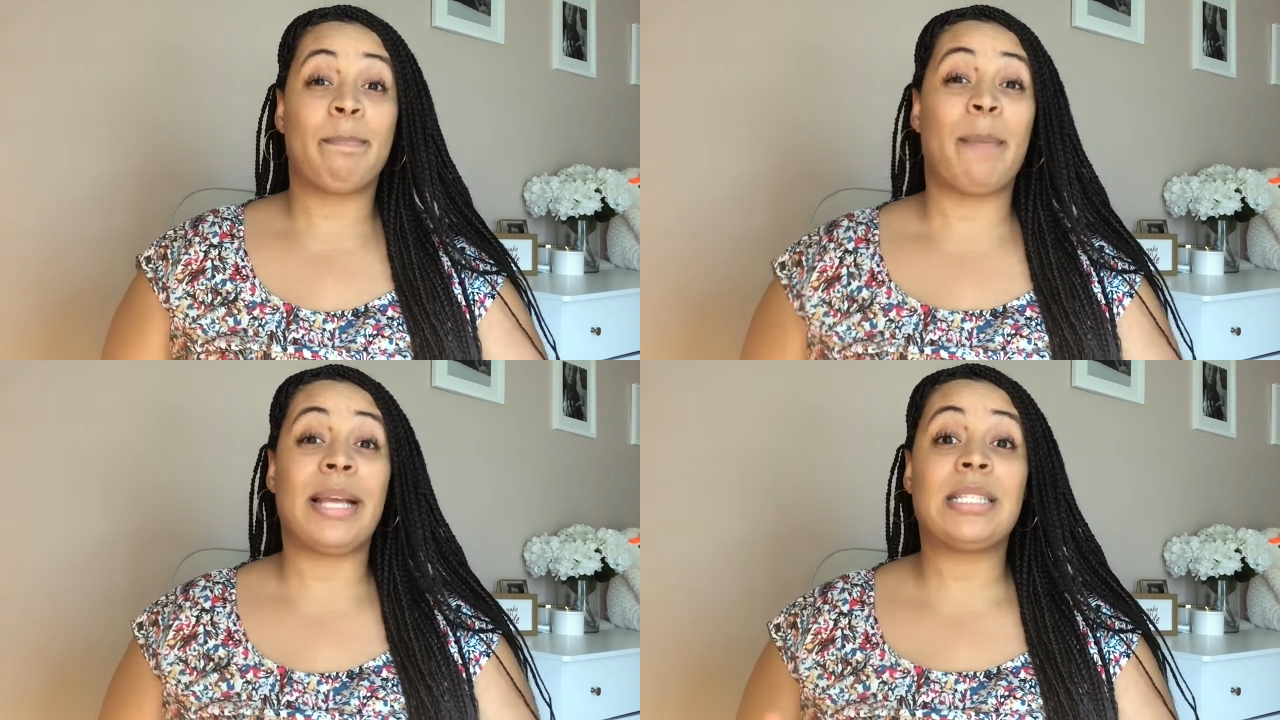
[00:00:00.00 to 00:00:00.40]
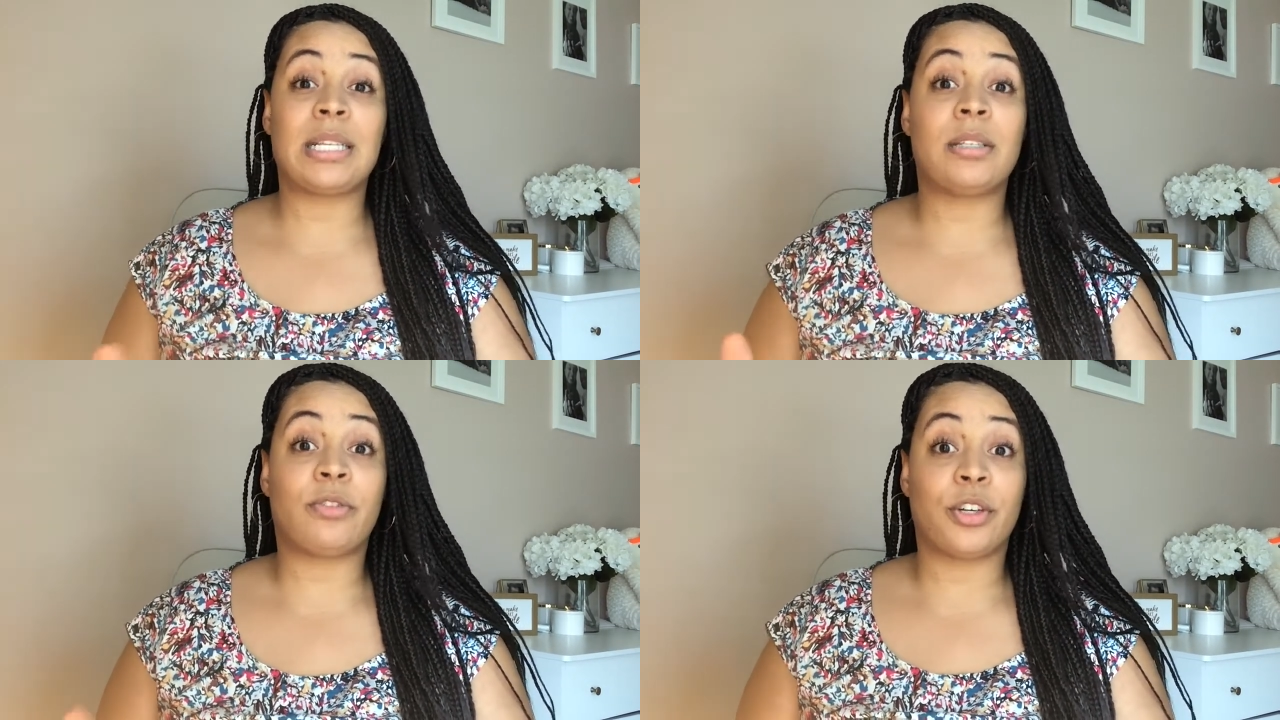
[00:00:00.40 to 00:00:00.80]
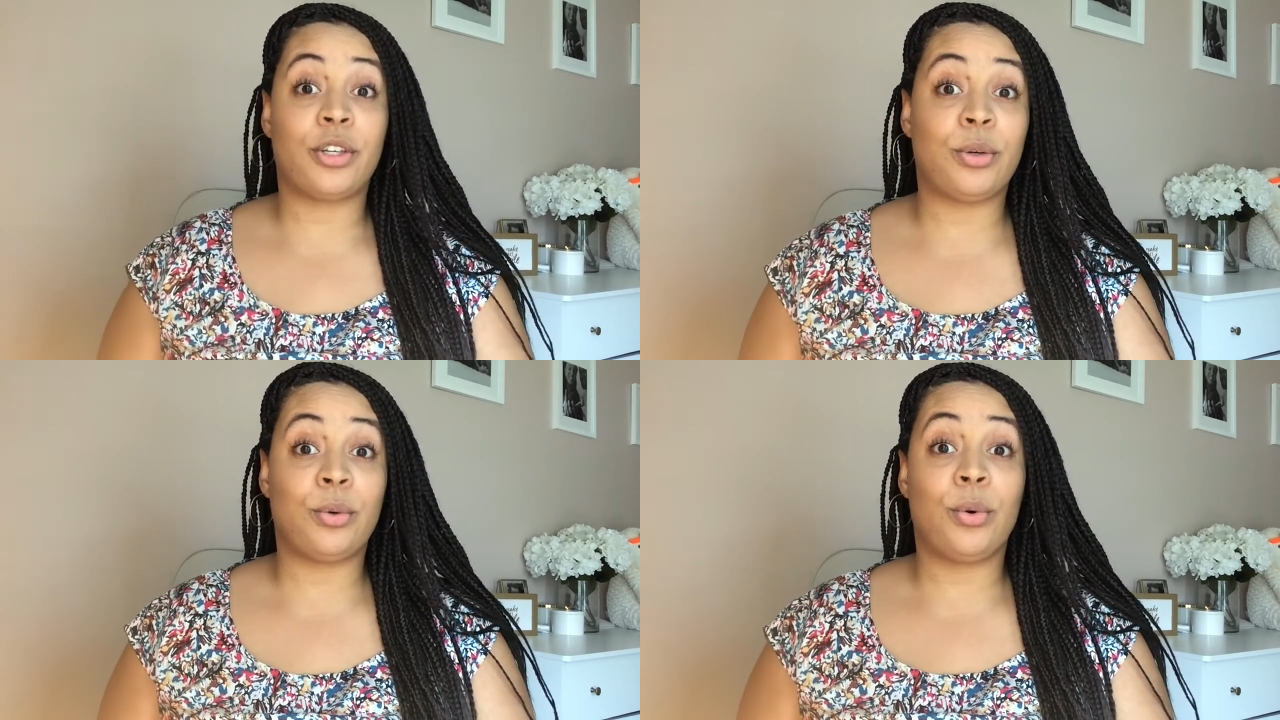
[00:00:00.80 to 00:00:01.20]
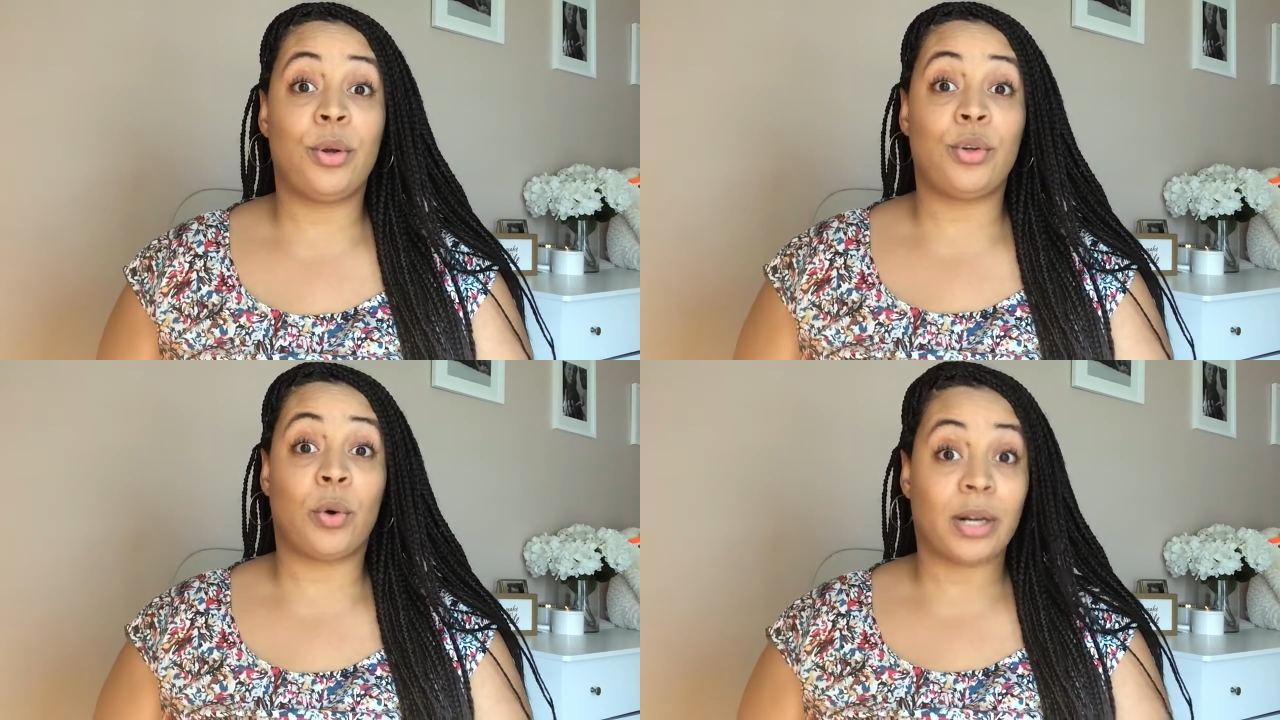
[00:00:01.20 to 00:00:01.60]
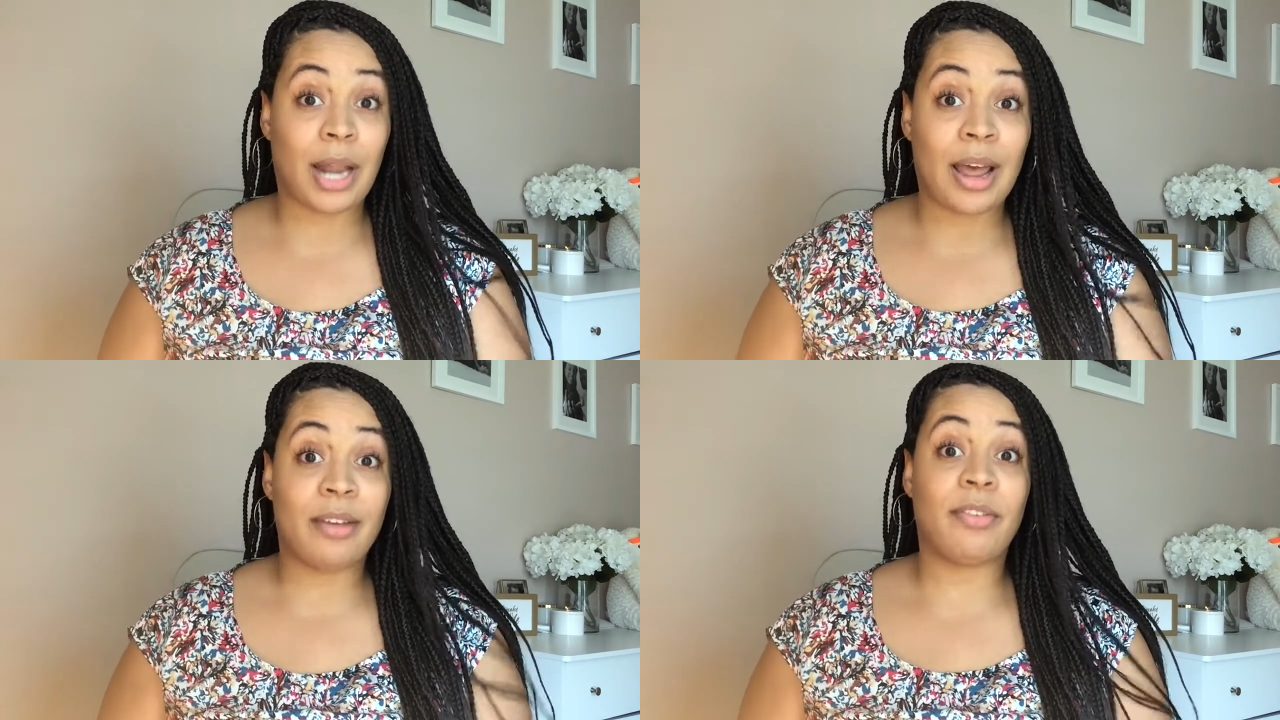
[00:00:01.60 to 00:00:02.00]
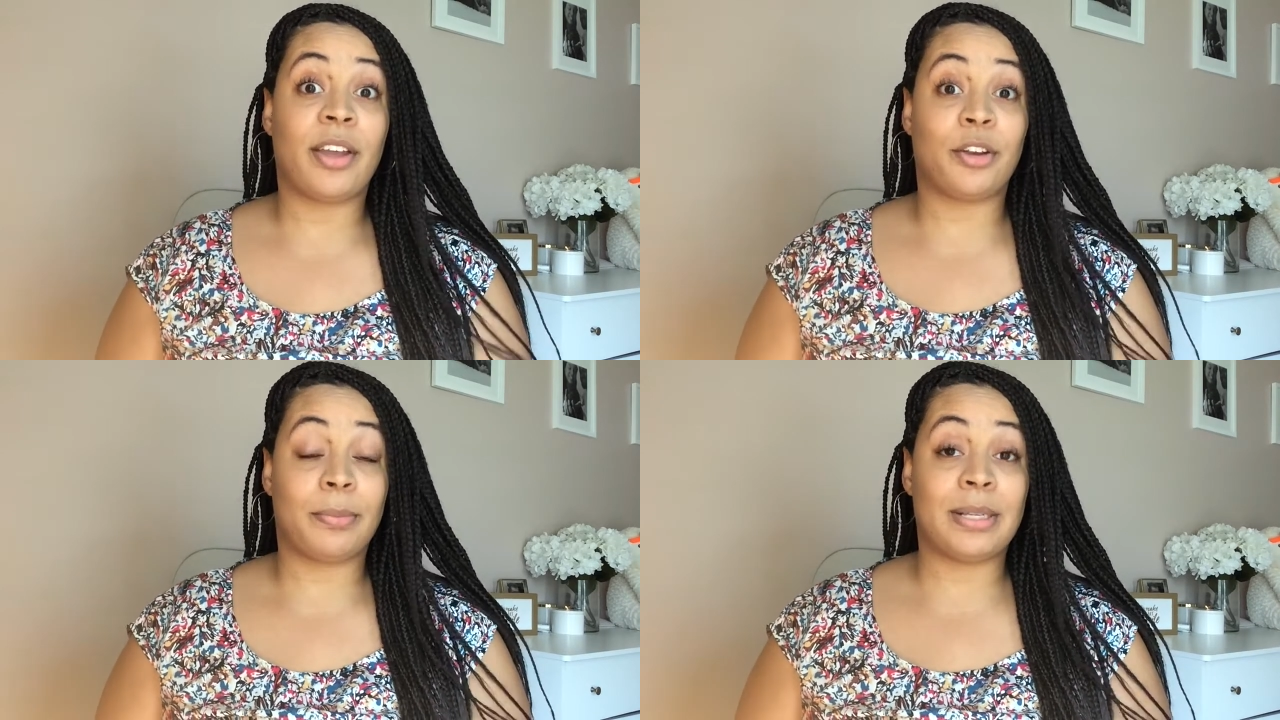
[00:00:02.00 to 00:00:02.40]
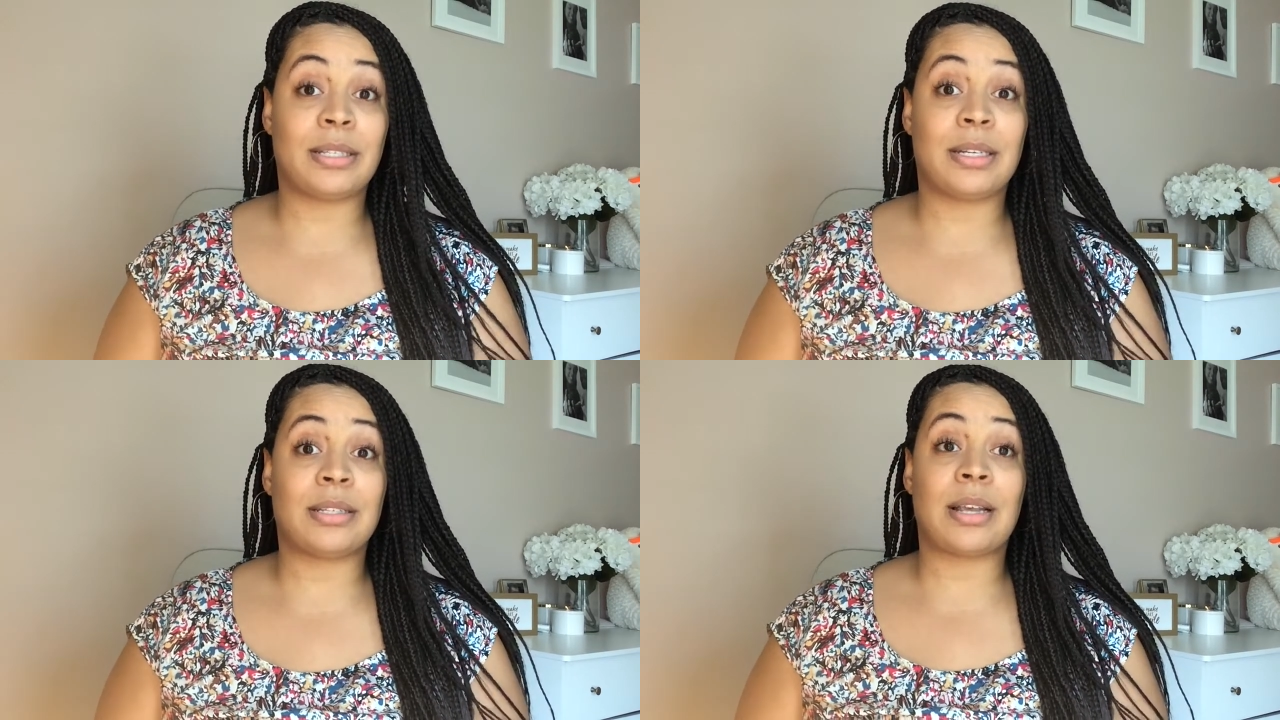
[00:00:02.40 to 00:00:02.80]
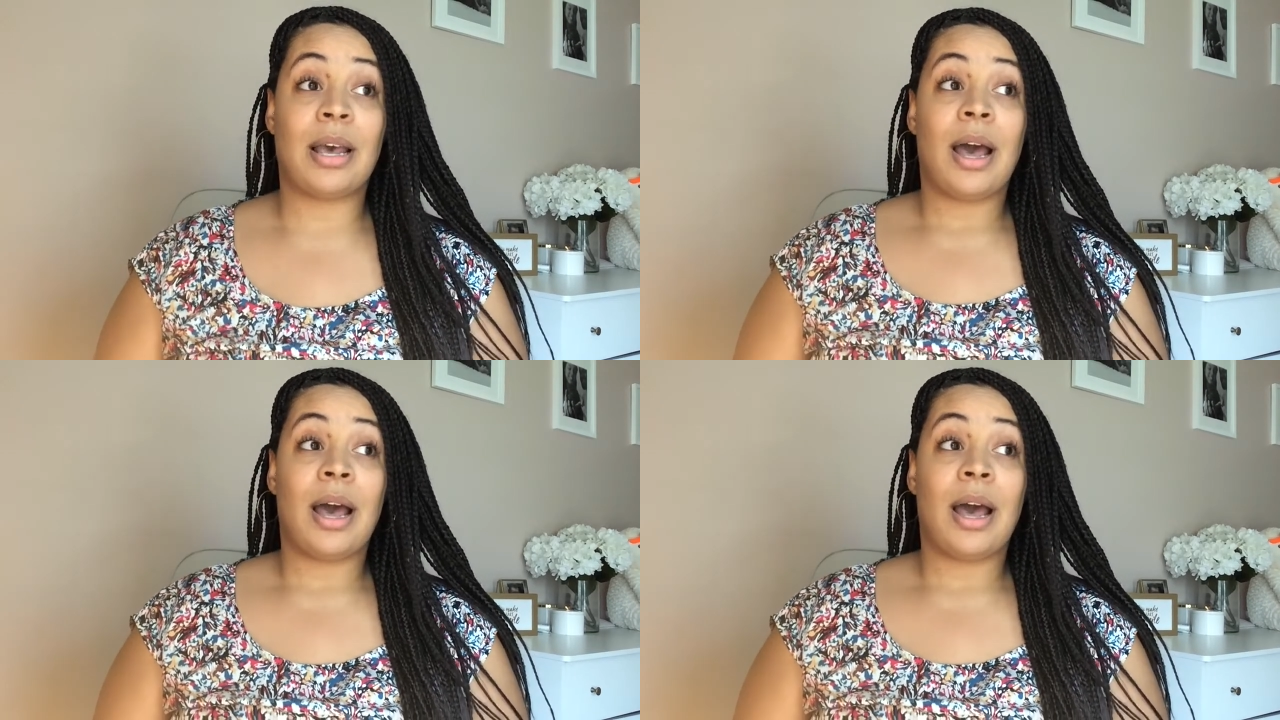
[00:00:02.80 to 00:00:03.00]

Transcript: makes sense for you, your life, and your business.